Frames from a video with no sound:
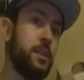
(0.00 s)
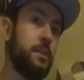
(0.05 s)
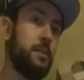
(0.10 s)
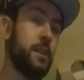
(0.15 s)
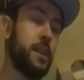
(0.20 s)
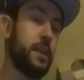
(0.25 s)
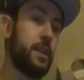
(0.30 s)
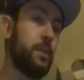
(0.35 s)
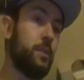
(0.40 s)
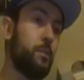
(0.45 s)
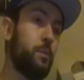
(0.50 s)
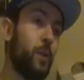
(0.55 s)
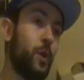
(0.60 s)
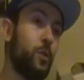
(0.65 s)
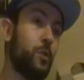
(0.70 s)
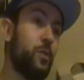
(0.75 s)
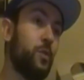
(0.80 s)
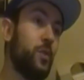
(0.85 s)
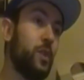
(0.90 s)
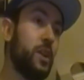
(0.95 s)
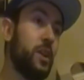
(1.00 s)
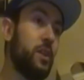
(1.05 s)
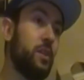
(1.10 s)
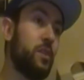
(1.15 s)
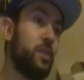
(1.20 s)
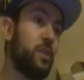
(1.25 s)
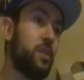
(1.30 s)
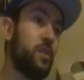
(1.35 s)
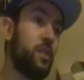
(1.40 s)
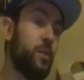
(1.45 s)
Like, most
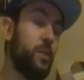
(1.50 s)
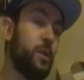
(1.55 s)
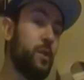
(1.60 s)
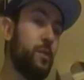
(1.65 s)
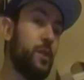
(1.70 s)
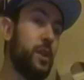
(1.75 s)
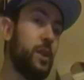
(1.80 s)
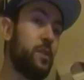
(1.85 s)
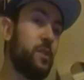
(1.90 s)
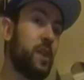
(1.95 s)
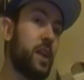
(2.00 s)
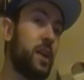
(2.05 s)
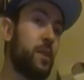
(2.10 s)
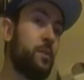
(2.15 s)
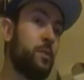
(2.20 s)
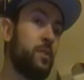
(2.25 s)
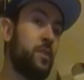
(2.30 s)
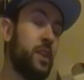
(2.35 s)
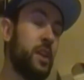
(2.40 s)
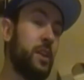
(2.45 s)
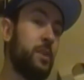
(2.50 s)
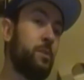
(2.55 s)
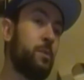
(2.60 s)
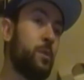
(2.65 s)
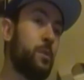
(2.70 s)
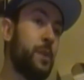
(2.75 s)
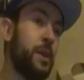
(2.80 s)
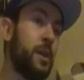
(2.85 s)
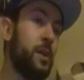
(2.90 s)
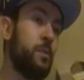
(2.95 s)
videos, some of the videos that I've seen
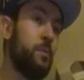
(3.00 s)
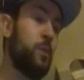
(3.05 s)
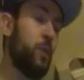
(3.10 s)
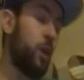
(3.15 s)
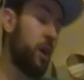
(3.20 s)
from him